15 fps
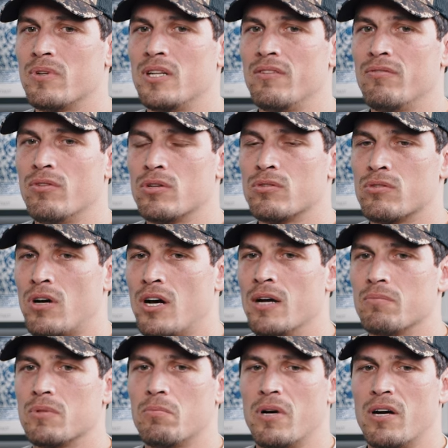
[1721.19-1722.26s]
and everyone's
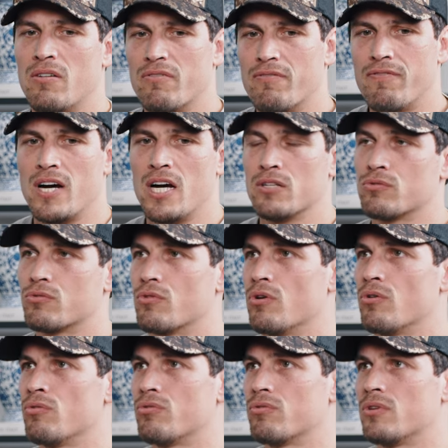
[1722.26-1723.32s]
hyped about fast
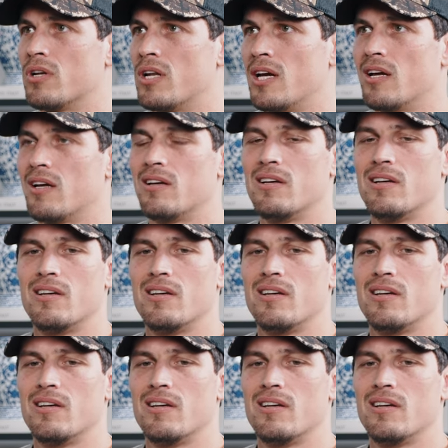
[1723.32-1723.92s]
growth and like